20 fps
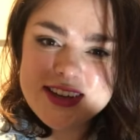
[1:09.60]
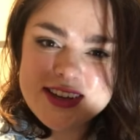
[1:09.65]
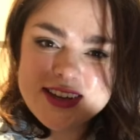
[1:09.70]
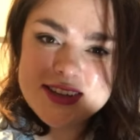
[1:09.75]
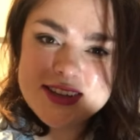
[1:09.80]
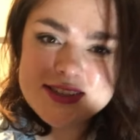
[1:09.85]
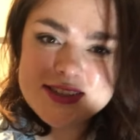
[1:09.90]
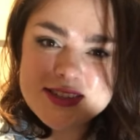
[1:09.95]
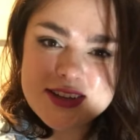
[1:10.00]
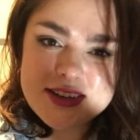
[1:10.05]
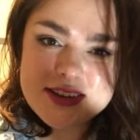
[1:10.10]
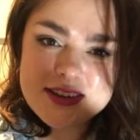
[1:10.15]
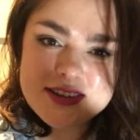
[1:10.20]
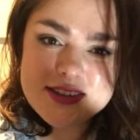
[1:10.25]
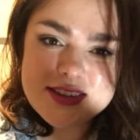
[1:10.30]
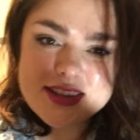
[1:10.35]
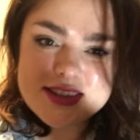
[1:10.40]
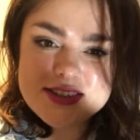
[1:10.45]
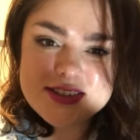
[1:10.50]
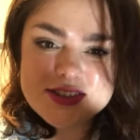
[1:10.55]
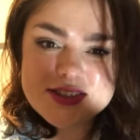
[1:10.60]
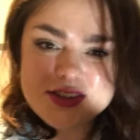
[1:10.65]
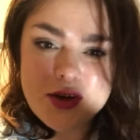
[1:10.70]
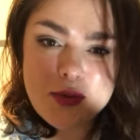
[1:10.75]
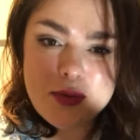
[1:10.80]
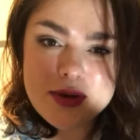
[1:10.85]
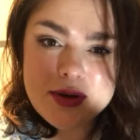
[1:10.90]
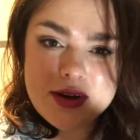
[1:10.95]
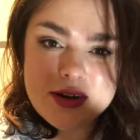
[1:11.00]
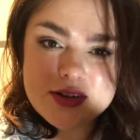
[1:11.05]
So let's just
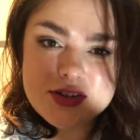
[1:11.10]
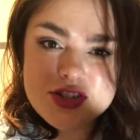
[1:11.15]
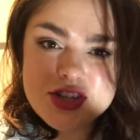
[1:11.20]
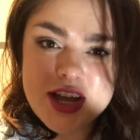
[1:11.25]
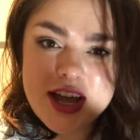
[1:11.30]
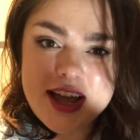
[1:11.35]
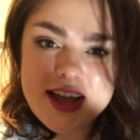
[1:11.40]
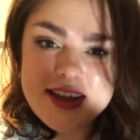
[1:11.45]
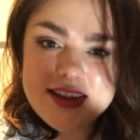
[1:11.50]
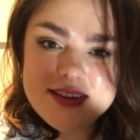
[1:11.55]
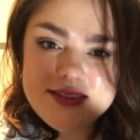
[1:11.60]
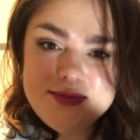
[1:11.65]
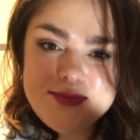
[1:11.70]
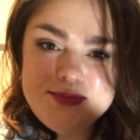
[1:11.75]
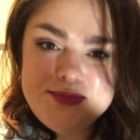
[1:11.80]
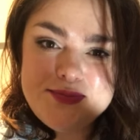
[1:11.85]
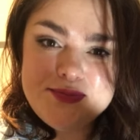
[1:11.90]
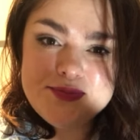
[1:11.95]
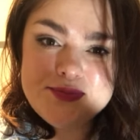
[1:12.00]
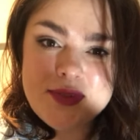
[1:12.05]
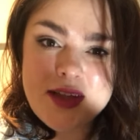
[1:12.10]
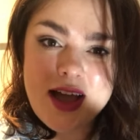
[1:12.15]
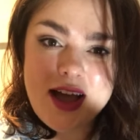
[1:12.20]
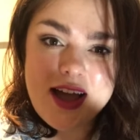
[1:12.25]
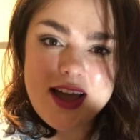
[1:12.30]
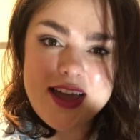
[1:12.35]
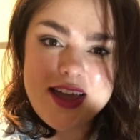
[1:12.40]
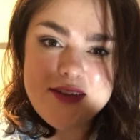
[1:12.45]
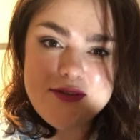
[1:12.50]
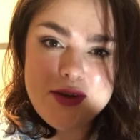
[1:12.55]
open our chat.
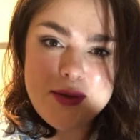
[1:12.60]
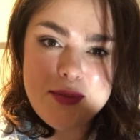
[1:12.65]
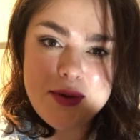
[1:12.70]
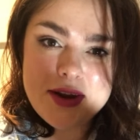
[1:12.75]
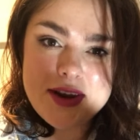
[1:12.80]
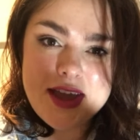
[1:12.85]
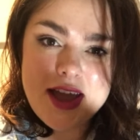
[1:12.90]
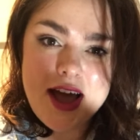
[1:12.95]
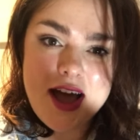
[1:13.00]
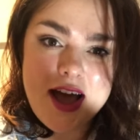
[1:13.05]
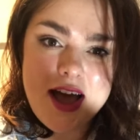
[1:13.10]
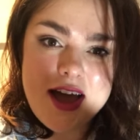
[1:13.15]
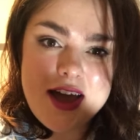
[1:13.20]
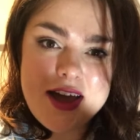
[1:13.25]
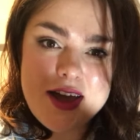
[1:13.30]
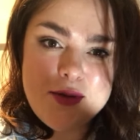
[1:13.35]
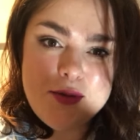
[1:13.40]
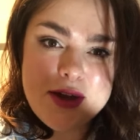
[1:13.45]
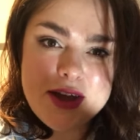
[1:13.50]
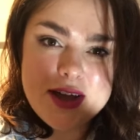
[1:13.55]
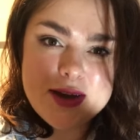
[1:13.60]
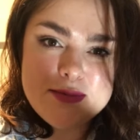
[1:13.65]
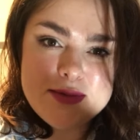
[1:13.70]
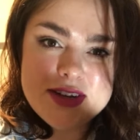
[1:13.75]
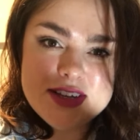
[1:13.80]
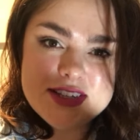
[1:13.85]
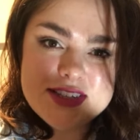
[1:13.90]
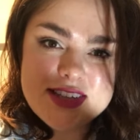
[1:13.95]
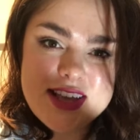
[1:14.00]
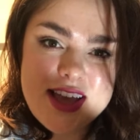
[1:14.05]
Hi everybody, hi
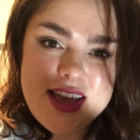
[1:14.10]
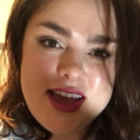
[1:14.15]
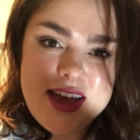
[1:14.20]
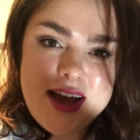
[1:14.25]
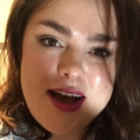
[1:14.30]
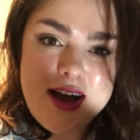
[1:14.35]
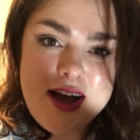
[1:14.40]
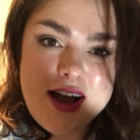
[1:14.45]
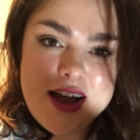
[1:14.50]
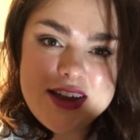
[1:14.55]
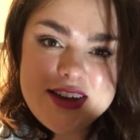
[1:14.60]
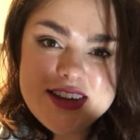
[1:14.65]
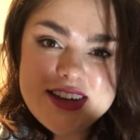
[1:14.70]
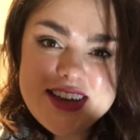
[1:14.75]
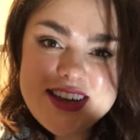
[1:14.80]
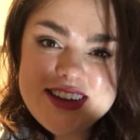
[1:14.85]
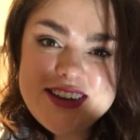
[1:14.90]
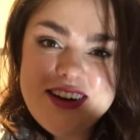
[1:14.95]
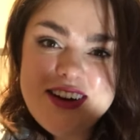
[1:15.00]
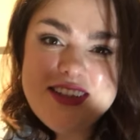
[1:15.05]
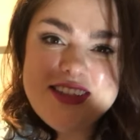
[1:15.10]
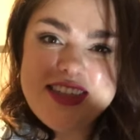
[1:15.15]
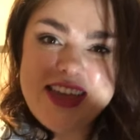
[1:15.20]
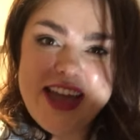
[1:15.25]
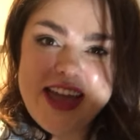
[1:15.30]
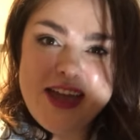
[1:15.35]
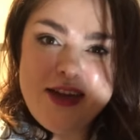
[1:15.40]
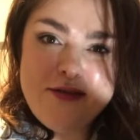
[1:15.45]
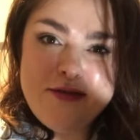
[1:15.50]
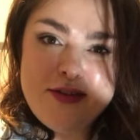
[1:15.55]
Wigamus, hi Nikki Doll,
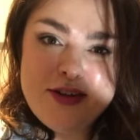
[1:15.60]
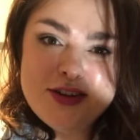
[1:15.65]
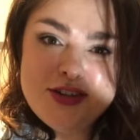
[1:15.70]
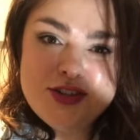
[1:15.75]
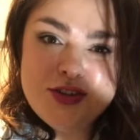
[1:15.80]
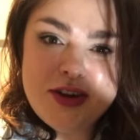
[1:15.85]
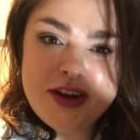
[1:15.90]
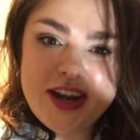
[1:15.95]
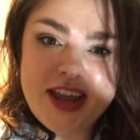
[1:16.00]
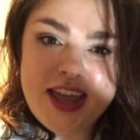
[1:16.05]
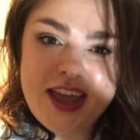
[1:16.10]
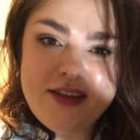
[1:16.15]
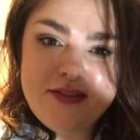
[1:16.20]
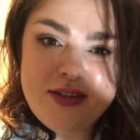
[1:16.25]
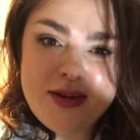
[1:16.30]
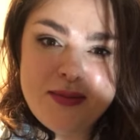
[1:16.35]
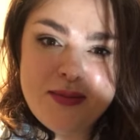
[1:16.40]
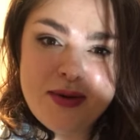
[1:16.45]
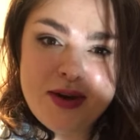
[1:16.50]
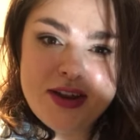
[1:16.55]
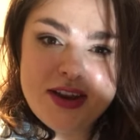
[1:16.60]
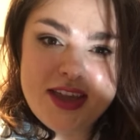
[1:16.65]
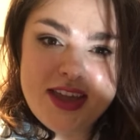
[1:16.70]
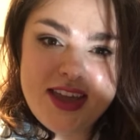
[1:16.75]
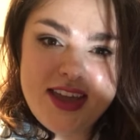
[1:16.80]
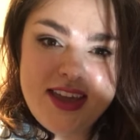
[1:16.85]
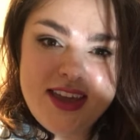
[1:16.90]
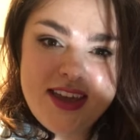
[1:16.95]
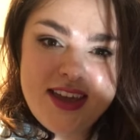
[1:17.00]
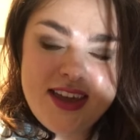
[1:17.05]
thank you for joining
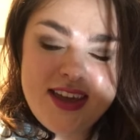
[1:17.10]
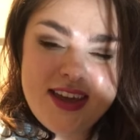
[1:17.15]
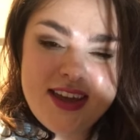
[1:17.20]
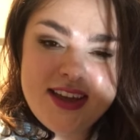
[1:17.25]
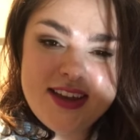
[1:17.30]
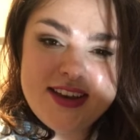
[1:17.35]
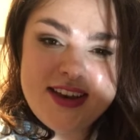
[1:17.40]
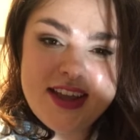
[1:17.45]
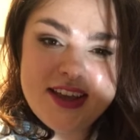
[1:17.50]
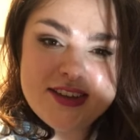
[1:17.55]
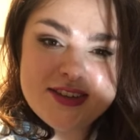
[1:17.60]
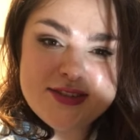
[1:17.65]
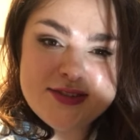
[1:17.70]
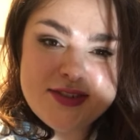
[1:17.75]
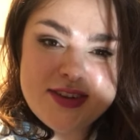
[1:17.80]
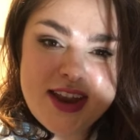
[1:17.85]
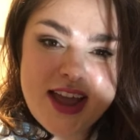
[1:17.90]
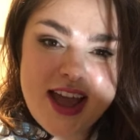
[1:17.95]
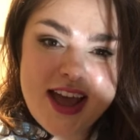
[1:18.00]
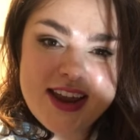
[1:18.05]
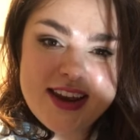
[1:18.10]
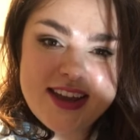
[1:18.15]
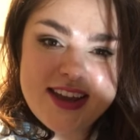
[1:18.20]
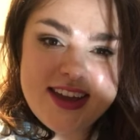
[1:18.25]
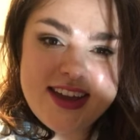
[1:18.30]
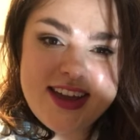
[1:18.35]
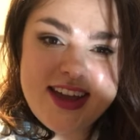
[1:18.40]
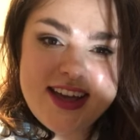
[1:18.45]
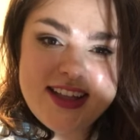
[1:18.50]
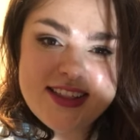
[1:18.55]
everybody. Nails
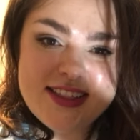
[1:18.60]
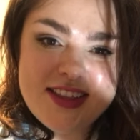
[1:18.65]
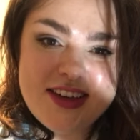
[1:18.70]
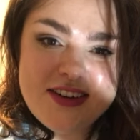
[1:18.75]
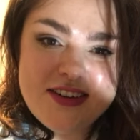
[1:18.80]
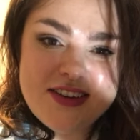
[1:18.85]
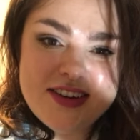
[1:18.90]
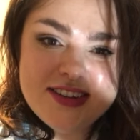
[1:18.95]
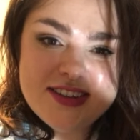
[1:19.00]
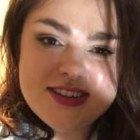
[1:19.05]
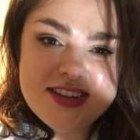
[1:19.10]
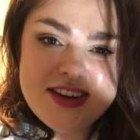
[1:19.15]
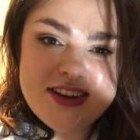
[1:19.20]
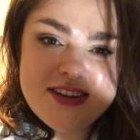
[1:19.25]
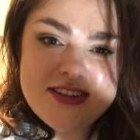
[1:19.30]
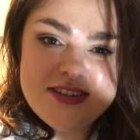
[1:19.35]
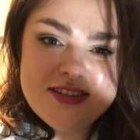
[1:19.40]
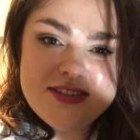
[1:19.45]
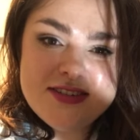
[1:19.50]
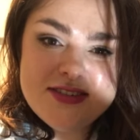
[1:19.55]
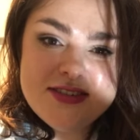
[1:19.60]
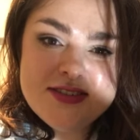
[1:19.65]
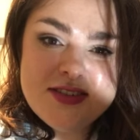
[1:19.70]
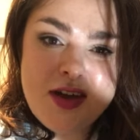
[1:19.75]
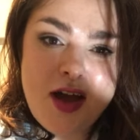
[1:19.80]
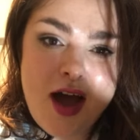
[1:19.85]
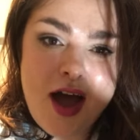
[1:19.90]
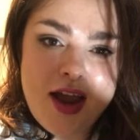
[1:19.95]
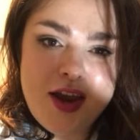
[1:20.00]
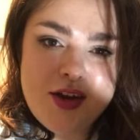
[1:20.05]
Fanatic, hello, hello.
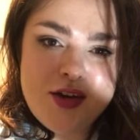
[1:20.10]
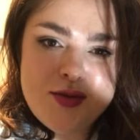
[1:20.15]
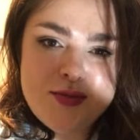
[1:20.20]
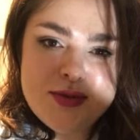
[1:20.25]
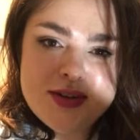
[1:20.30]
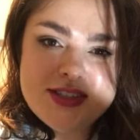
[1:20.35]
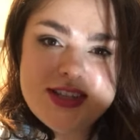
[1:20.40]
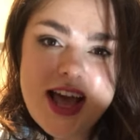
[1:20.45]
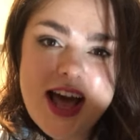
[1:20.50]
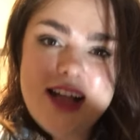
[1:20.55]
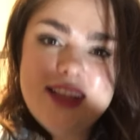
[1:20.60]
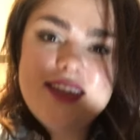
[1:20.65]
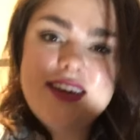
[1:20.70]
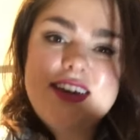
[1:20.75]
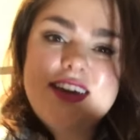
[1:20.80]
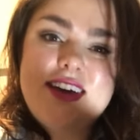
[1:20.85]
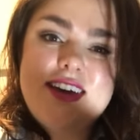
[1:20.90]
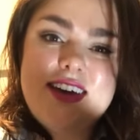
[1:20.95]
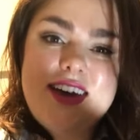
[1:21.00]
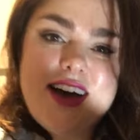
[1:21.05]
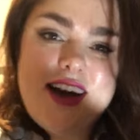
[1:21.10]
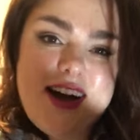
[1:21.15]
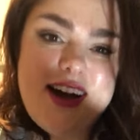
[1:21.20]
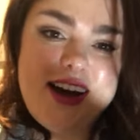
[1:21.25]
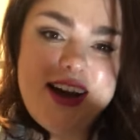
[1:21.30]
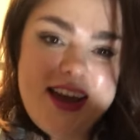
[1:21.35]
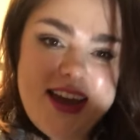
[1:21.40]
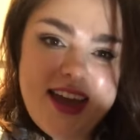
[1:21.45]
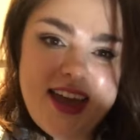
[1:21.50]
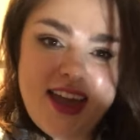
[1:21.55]
Iron Metallica,
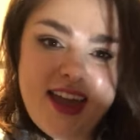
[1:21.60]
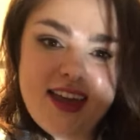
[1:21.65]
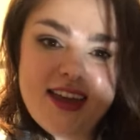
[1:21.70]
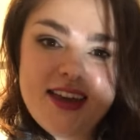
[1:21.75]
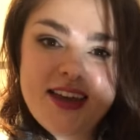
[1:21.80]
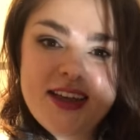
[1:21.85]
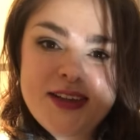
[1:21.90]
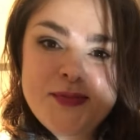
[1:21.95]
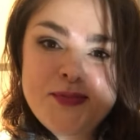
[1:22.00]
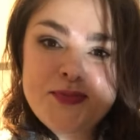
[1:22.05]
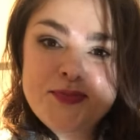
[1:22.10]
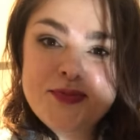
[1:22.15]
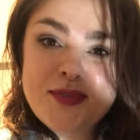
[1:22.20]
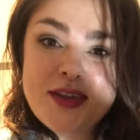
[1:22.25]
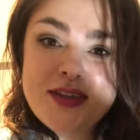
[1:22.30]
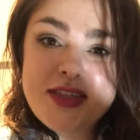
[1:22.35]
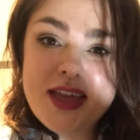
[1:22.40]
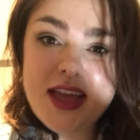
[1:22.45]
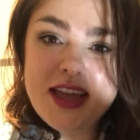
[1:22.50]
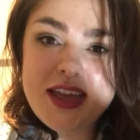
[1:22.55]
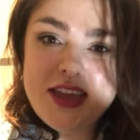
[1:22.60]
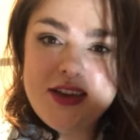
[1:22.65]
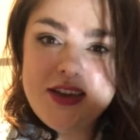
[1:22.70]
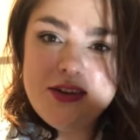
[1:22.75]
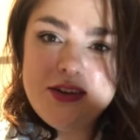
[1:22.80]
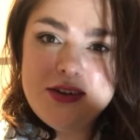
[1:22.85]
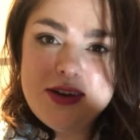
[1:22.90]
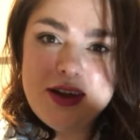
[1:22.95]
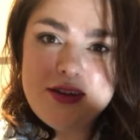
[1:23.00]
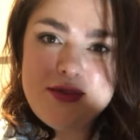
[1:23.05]
hi. Thank
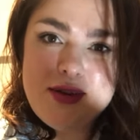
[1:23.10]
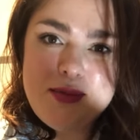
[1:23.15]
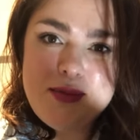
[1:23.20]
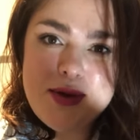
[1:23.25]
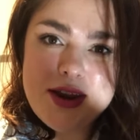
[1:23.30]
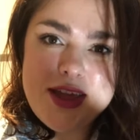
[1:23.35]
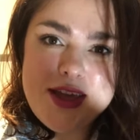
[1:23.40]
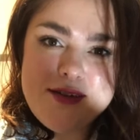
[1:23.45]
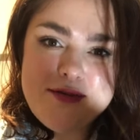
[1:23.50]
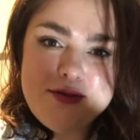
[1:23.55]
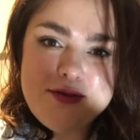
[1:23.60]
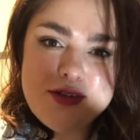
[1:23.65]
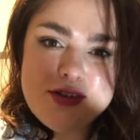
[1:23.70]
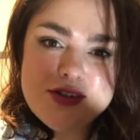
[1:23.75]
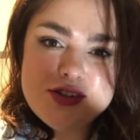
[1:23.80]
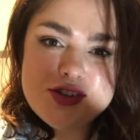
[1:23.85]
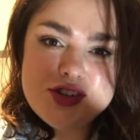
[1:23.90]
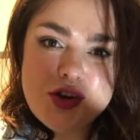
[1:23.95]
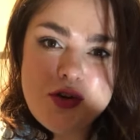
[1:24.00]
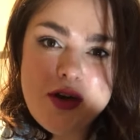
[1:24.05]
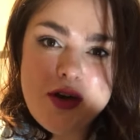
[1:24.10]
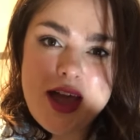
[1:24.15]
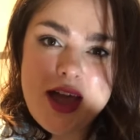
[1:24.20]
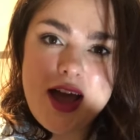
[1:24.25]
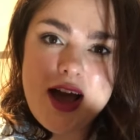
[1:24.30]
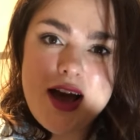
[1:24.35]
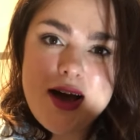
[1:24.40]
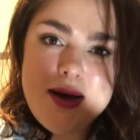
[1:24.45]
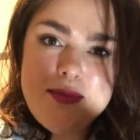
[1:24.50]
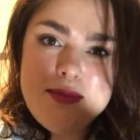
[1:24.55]
you everybody for showing
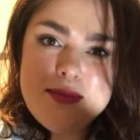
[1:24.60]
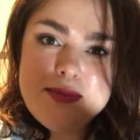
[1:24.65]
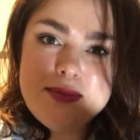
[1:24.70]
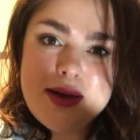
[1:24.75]
up.